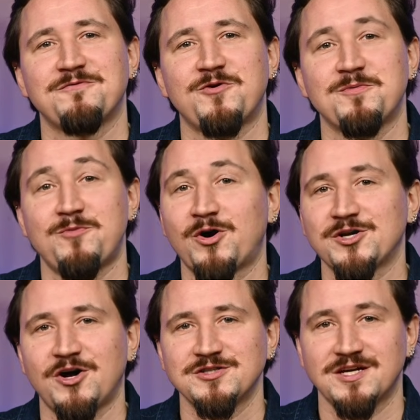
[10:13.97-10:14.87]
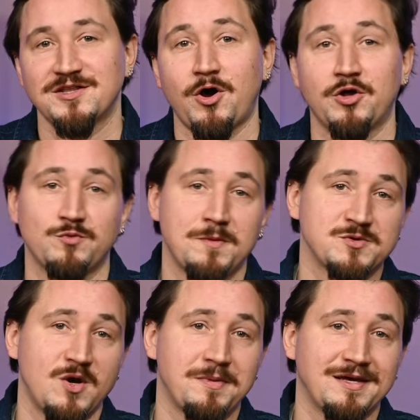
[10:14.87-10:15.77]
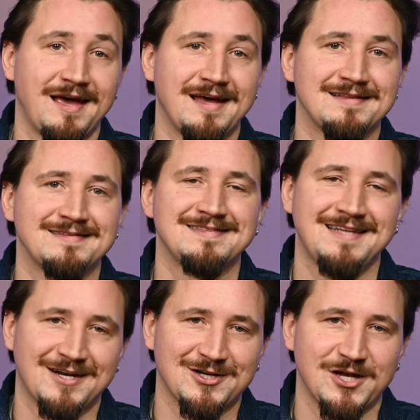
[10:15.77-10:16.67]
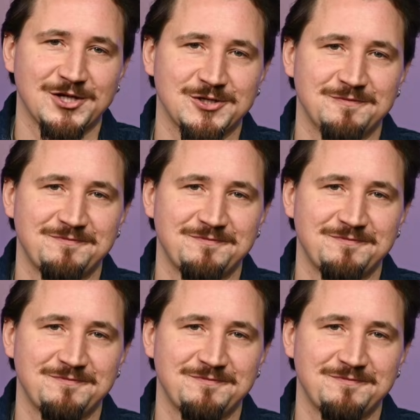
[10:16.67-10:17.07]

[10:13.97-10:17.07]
for more content on web scraping and data collection.